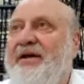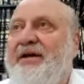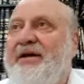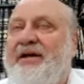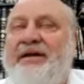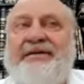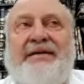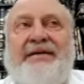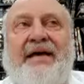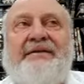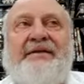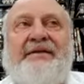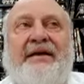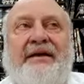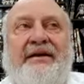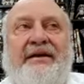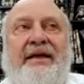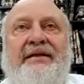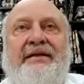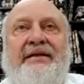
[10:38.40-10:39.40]
It's as like a
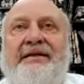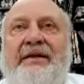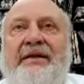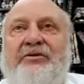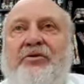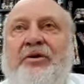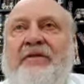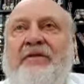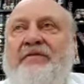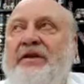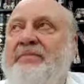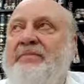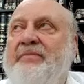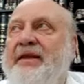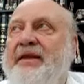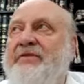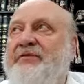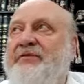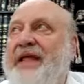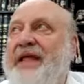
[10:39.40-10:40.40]
neder that you don't have any
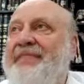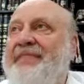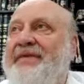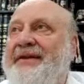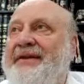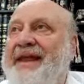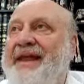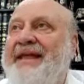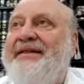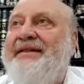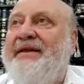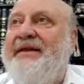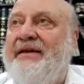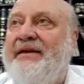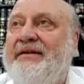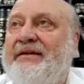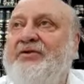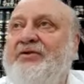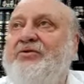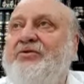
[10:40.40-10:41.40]
benefit, and the neder
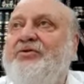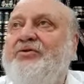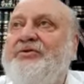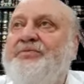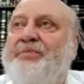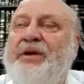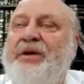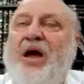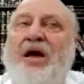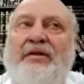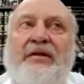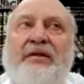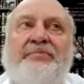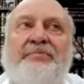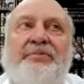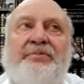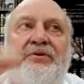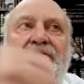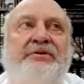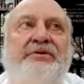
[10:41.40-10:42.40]
continues beyond the
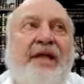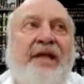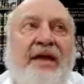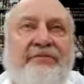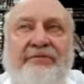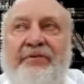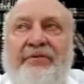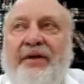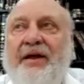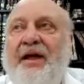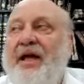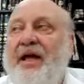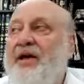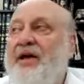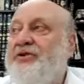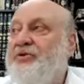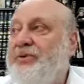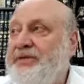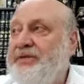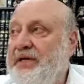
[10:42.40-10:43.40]
person's life.
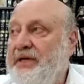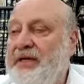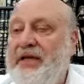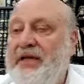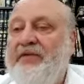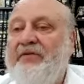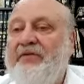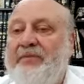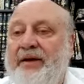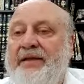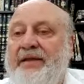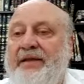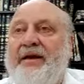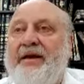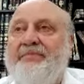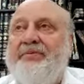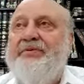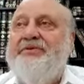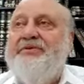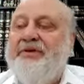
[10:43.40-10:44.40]
So we see clearly from here that a
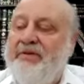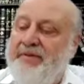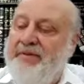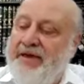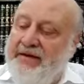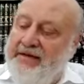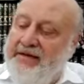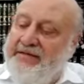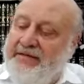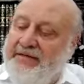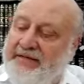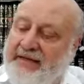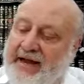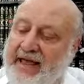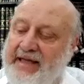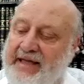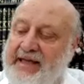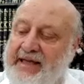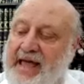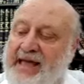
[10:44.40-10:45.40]
person can make an isa
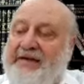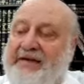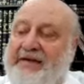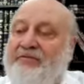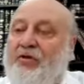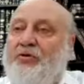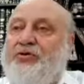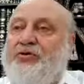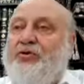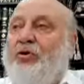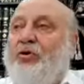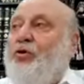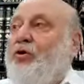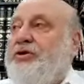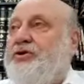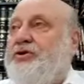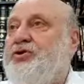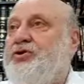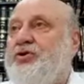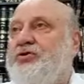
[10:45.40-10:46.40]
today, and even though it's no longer
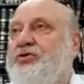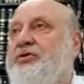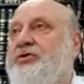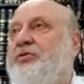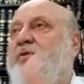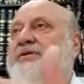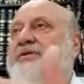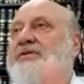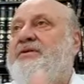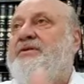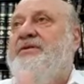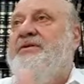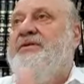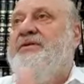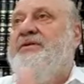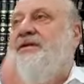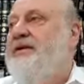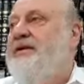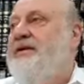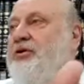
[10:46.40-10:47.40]
in the shush, once it's
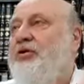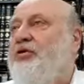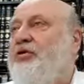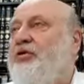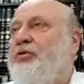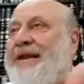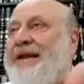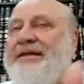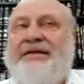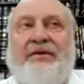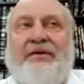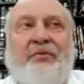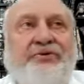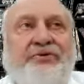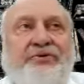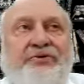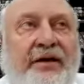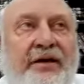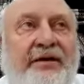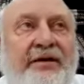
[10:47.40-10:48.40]
dead, you don't own anything once
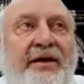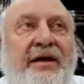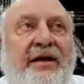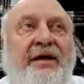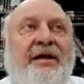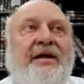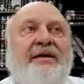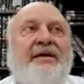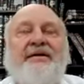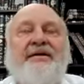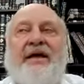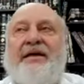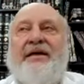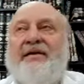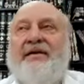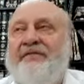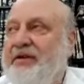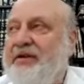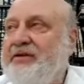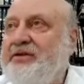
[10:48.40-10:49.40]
you're dead.
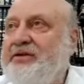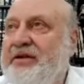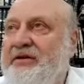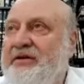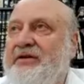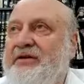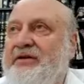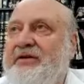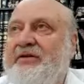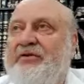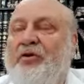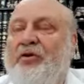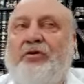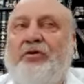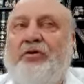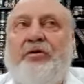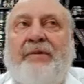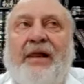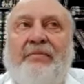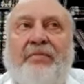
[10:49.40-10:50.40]
You're no
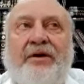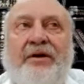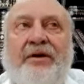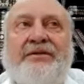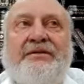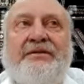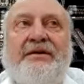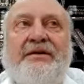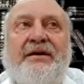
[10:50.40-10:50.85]
longer balbus,